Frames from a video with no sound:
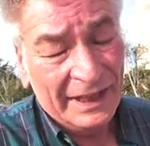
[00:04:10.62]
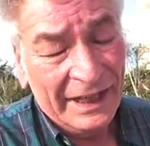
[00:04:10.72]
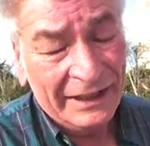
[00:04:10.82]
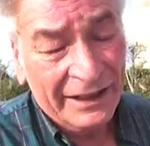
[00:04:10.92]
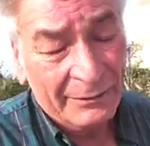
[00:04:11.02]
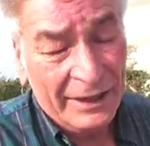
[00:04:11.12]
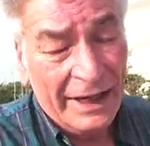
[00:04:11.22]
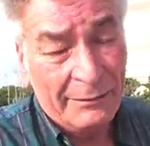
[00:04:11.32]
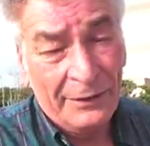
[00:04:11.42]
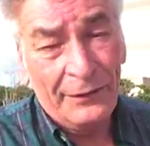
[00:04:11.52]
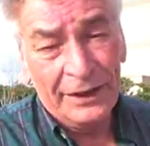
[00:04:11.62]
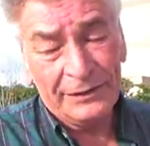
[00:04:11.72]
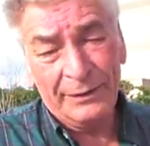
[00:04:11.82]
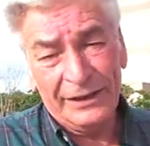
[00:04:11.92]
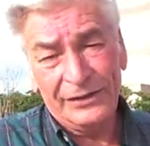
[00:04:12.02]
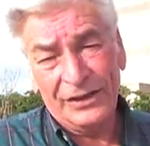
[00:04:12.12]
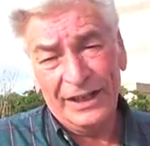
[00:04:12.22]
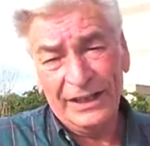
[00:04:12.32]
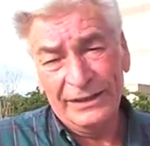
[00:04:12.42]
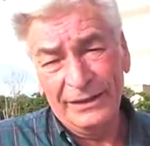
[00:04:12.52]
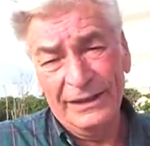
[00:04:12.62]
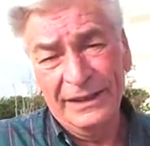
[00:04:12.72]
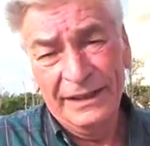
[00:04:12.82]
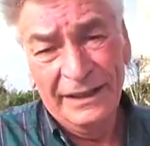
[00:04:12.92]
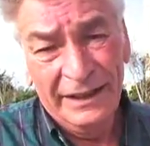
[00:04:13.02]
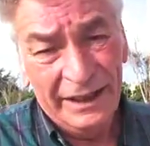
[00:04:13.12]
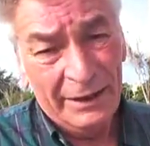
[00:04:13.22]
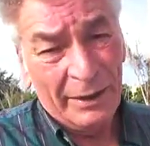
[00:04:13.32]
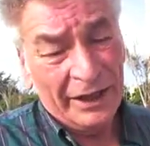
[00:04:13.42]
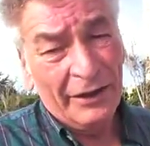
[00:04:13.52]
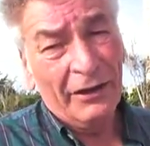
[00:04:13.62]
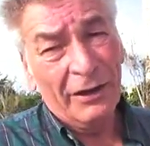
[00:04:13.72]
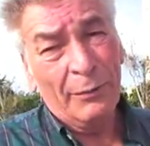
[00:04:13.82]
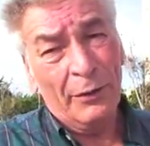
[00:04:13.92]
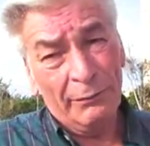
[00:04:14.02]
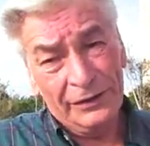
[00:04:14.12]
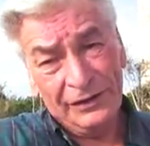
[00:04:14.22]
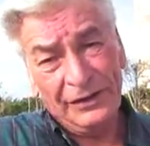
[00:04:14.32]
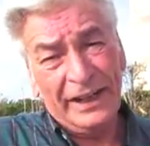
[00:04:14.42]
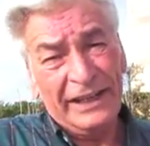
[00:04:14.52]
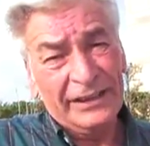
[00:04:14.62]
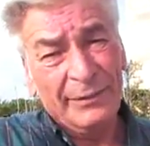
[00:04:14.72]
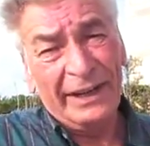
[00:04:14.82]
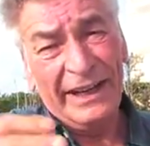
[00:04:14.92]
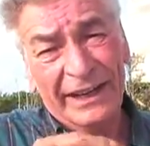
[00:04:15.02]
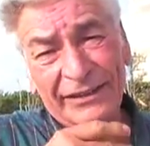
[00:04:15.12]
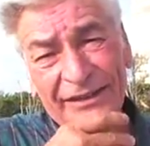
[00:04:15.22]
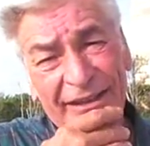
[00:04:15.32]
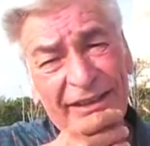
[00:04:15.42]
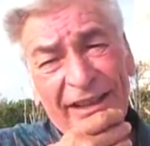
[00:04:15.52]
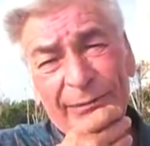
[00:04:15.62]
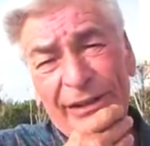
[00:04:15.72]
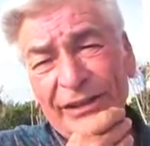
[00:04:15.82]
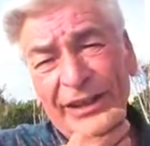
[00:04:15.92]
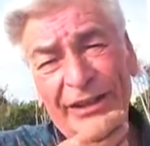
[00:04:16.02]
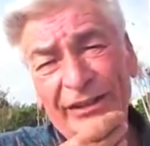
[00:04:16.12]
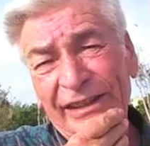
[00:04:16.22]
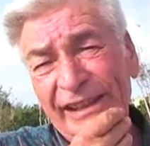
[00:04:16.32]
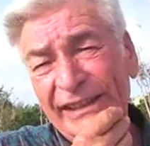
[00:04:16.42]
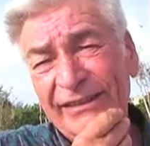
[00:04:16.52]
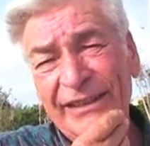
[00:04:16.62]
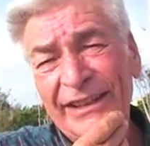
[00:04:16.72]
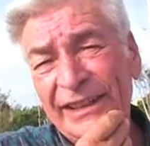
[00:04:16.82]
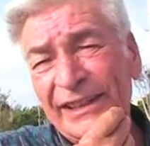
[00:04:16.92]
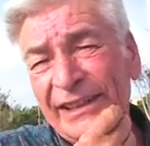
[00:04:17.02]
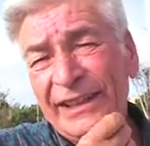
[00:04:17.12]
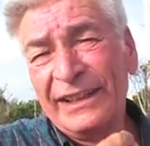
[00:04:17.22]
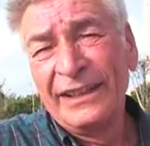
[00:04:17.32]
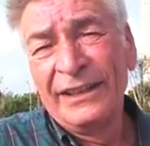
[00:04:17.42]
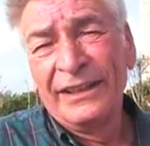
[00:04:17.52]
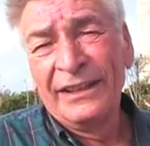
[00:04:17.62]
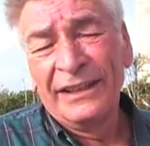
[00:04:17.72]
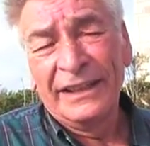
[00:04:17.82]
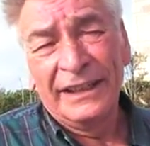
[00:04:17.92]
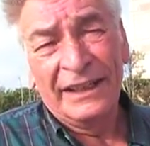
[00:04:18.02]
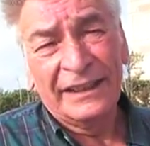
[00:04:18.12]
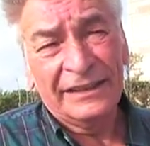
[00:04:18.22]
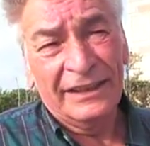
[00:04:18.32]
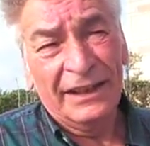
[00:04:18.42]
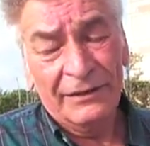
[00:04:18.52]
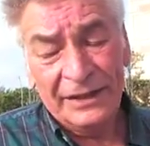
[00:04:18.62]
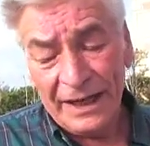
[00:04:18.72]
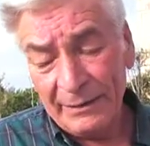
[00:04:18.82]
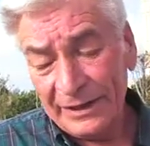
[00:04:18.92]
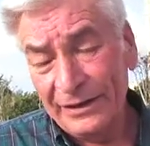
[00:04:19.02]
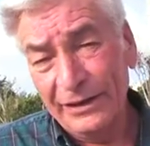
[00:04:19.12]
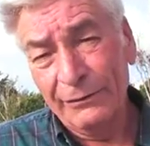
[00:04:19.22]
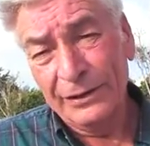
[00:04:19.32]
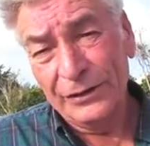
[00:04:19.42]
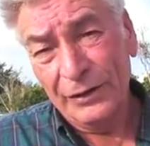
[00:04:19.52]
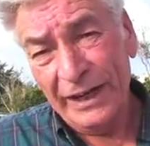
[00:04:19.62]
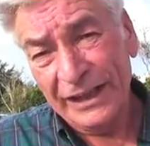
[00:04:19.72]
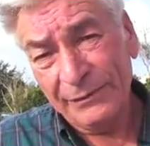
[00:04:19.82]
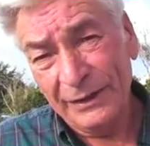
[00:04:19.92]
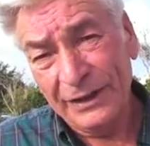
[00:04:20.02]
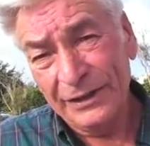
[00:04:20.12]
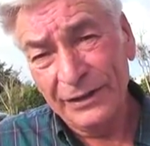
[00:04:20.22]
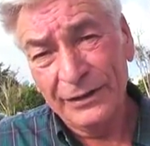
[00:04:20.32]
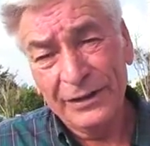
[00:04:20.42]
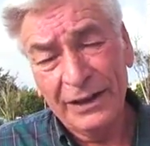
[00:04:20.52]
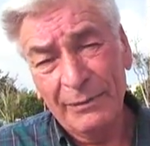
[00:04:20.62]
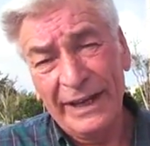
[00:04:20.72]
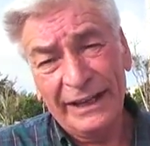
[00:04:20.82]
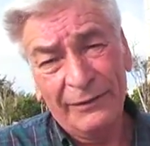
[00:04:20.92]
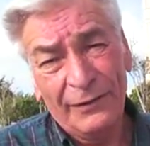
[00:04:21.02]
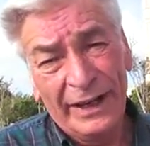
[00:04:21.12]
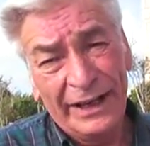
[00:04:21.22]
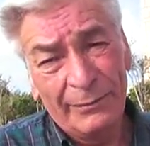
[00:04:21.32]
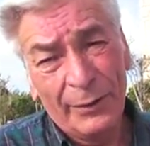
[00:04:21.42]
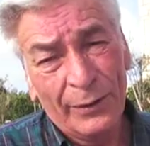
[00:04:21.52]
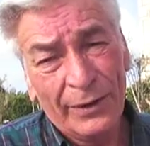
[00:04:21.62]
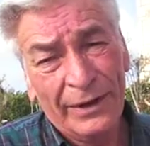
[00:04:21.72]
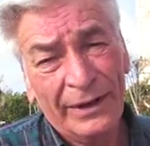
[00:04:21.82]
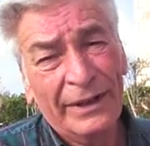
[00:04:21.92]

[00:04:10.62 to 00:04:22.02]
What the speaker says: how come you have me fix my shed and my carport, which is attached to my house, and then tell me to tear it down? And I said, every time I do what you ask me to do, you come back and find more.